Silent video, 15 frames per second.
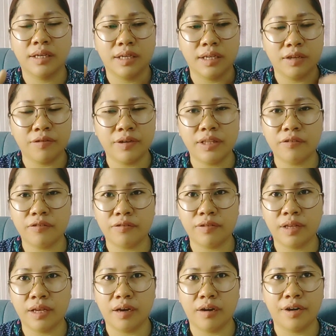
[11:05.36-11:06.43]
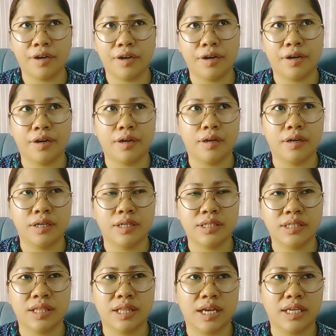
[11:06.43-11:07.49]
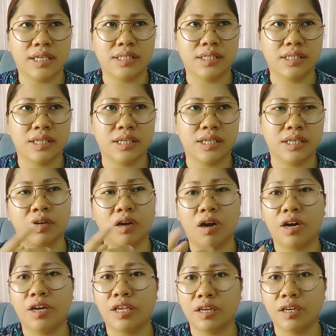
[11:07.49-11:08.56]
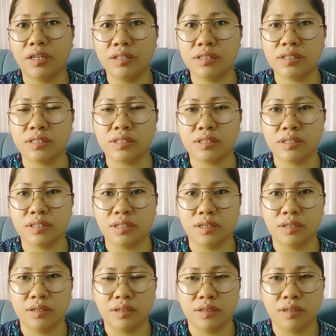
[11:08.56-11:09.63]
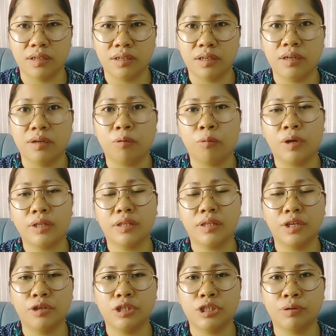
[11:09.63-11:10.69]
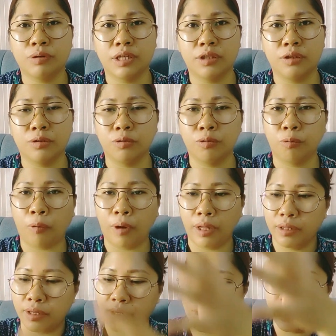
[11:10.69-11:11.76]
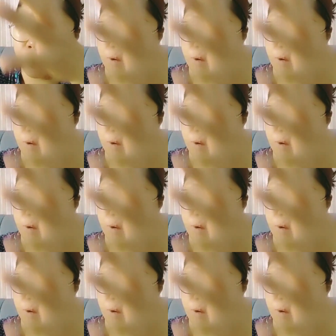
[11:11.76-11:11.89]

even if they are slicing onions, what they usually do while they are